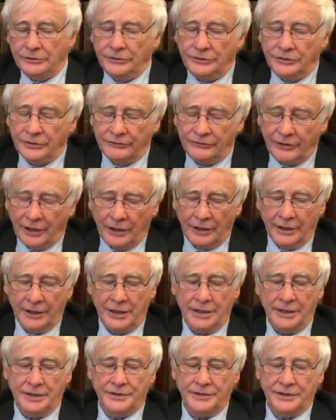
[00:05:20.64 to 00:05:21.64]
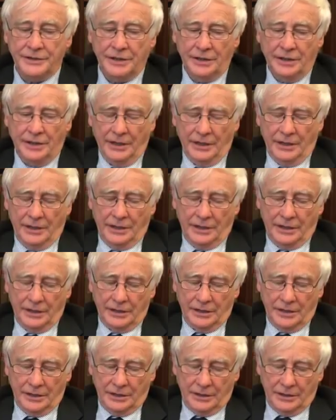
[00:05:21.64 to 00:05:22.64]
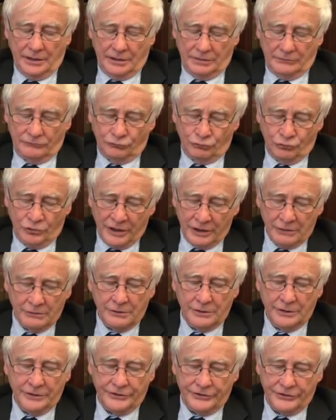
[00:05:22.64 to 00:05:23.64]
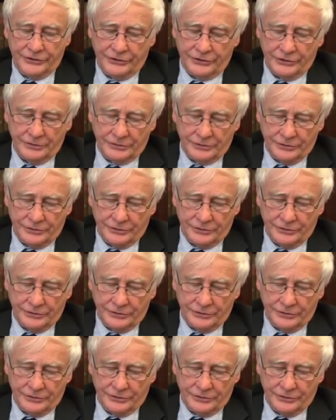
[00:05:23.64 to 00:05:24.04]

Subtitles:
devise rigorous,